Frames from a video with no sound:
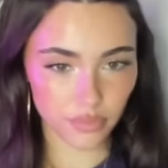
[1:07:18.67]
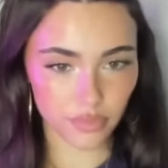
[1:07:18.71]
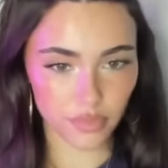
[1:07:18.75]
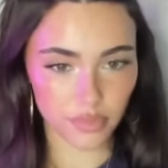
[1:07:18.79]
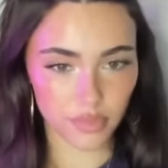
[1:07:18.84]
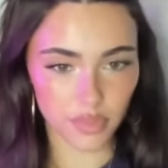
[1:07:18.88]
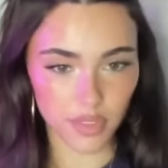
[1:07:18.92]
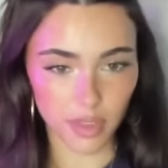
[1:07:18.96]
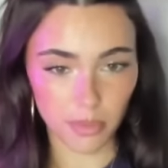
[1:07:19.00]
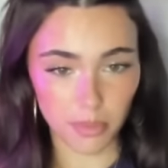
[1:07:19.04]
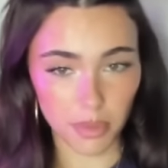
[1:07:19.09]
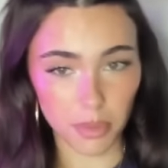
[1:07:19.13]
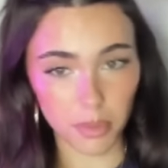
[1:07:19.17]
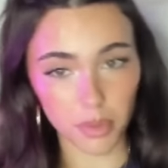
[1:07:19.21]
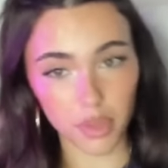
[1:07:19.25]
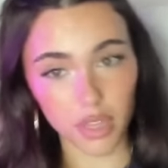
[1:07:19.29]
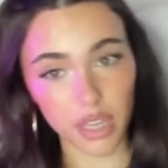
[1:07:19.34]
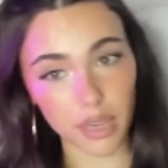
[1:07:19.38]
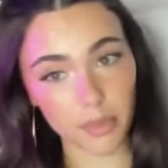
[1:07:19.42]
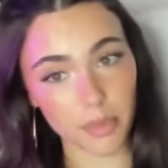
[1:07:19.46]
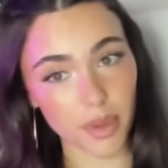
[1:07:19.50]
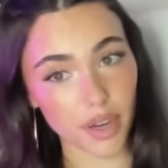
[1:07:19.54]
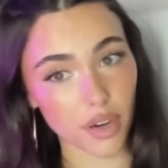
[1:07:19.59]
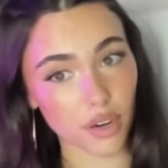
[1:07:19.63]
Some people
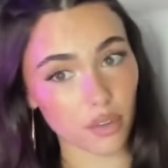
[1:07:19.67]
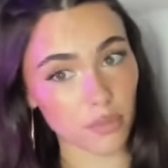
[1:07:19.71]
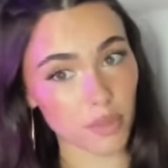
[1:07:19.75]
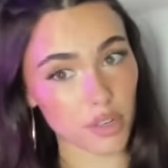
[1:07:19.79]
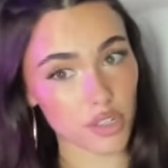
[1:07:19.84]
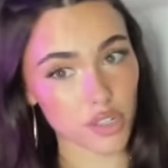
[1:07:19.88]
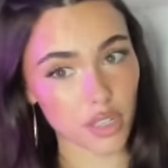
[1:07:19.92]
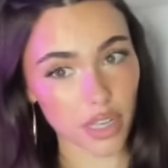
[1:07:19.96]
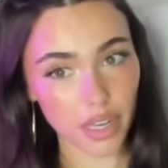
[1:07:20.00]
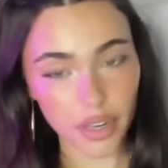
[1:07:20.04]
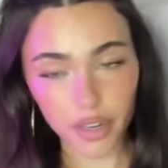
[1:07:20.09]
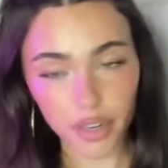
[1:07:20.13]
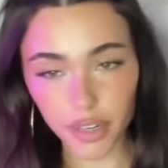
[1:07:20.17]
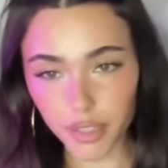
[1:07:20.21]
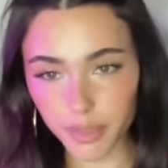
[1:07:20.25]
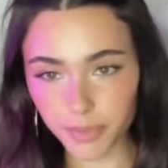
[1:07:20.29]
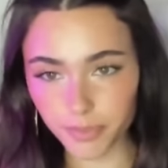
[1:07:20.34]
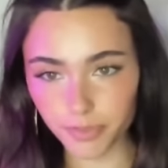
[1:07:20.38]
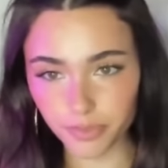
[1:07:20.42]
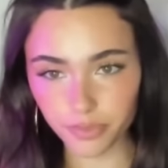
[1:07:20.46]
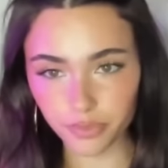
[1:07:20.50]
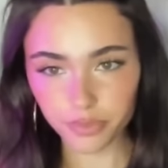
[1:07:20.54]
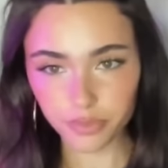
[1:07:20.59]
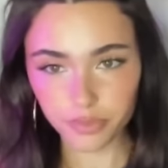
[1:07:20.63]
like my hair much lighter.
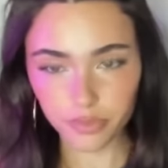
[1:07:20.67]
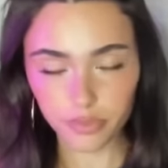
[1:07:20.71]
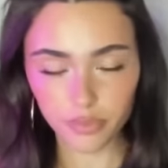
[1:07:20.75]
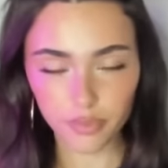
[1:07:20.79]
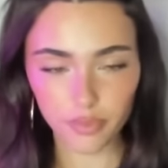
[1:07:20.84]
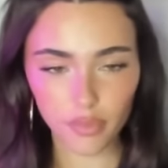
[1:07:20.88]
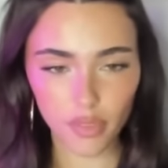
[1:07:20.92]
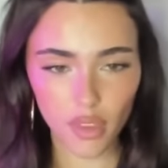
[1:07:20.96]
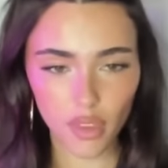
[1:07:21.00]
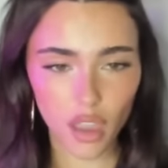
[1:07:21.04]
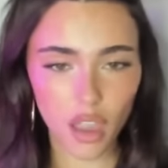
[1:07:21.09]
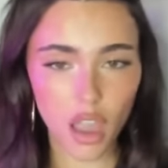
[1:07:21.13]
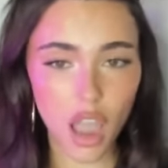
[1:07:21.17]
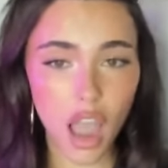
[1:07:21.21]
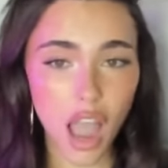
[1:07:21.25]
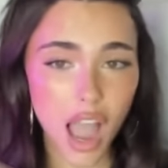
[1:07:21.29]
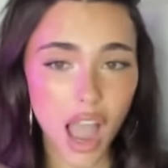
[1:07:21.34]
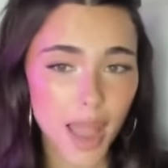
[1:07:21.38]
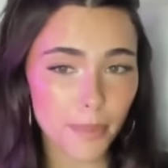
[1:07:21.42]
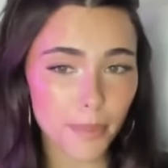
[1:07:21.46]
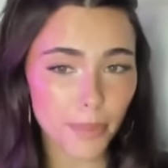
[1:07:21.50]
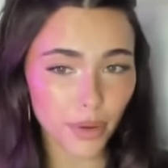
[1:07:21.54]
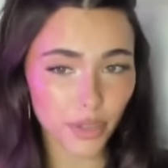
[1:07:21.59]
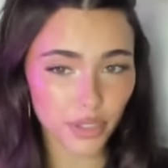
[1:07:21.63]
I
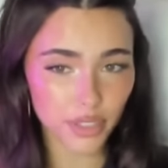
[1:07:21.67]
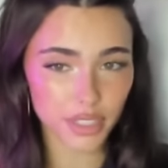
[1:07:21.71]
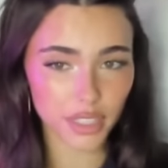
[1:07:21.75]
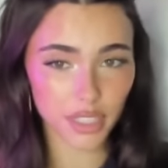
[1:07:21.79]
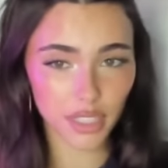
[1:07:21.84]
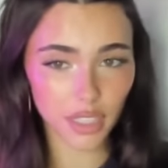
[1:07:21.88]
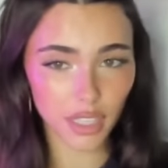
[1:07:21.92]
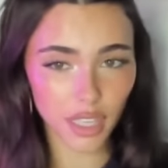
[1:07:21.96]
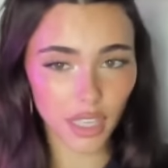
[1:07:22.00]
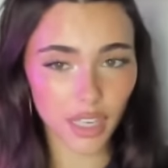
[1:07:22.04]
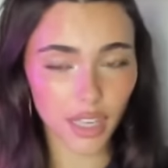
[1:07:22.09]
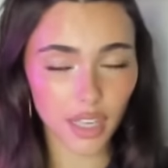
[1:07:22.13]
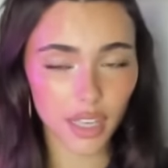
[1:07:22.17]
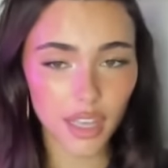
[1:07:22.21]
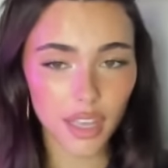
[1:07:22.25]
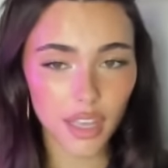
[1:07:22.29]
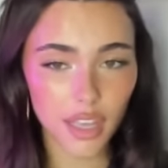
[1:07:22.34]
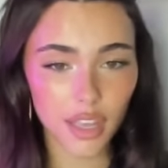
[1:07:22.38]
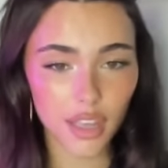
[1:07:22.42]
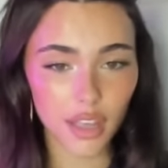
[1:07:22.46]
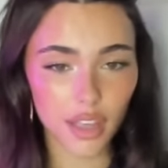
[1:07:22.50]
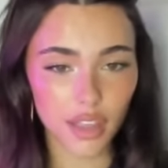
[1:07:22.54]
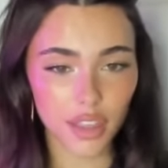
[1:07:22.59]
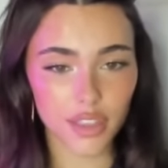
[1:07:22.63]
personally,
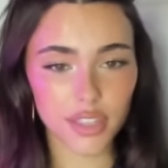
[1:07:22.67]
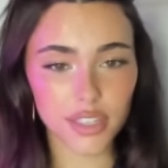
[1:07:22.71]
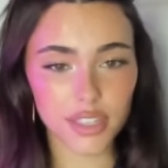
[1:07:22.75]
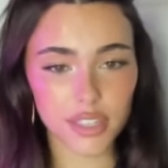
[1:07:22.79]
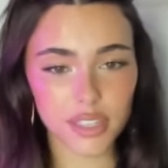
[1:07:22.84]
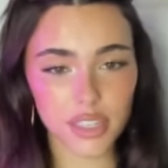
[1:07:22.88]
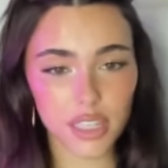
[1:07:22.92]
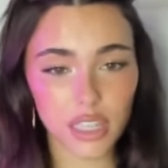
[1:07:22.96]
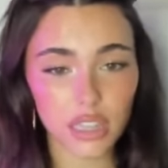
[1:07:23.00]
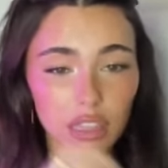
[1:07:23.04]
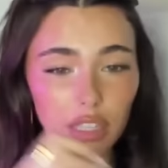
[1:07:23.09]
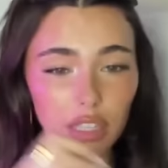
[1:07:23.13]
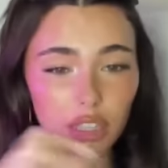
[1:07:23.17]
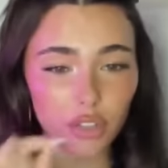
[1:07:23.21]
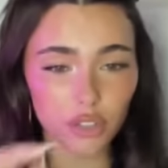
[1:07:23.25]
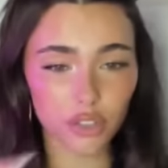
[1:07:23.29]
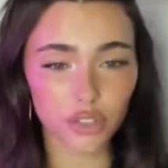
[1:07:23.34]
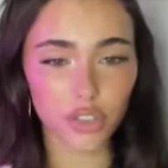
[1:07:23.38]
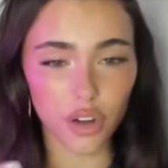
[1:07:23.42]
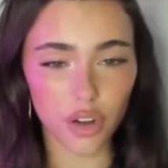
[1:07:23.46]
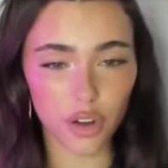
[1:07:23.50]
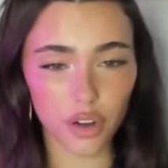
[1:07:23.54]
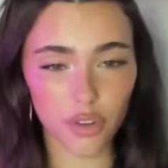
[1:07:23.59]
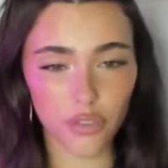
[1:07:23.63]
this is a little
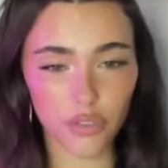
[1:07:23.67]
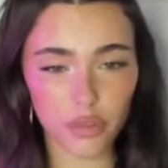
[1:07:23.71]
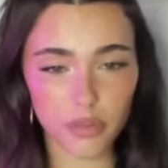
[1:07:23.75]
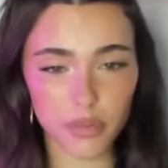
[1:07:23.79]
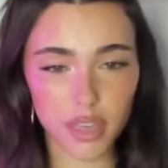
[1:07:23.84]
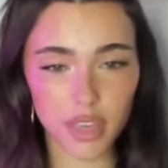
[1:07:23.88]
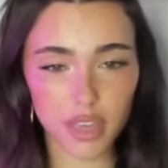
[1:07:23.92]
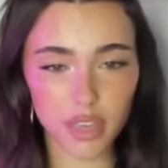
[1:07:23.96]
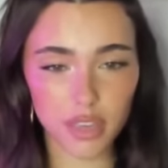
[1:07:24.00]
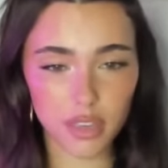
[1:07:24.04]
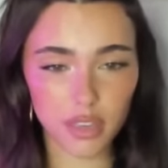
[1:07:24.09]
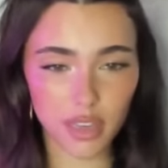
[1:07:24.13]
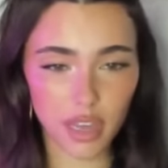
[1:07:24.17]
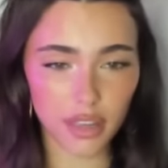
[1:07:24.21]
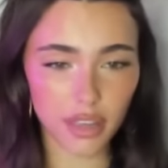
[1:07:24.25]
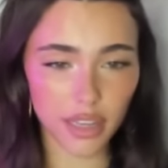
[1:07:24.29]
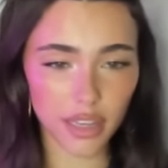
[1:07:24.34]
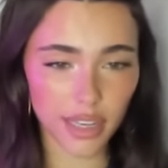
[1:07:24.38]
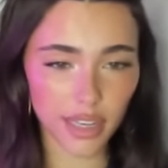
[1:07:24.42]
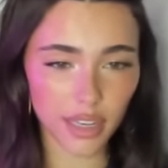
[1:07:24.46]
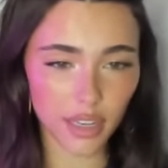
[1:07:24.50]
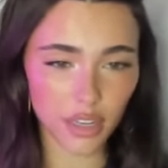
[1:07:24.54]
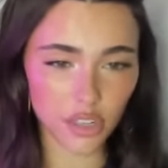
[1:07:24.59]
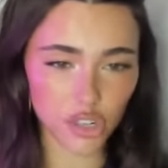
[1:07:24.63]
dark for me. I
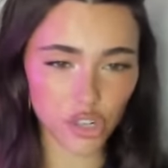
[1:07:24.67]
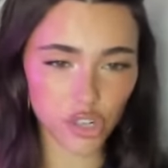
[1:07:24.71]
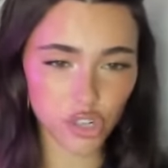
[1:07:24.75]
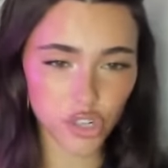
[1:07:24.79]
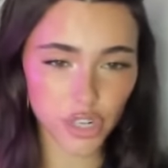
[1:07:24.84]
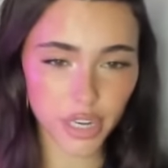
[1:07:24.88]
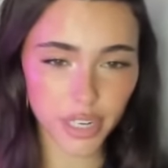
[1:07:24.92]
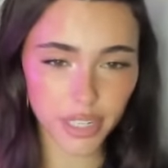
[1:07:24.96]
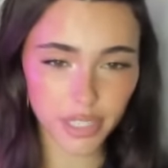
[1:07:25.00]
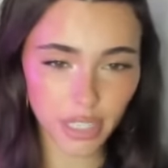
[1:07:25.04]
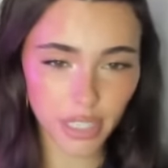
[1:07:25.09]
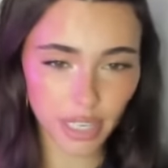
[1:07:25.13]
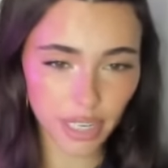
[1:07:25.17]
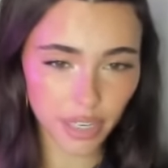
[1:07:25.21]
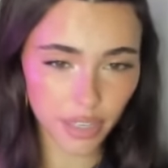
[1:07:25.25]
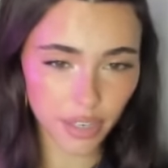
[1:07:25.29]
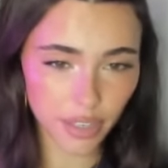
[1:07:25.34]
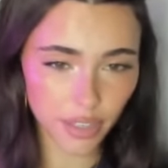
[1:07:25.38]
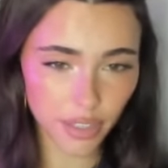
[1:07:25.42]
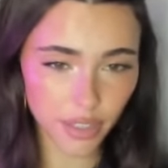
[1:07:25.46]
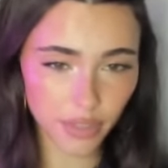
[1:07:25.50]
like it a shade lighter.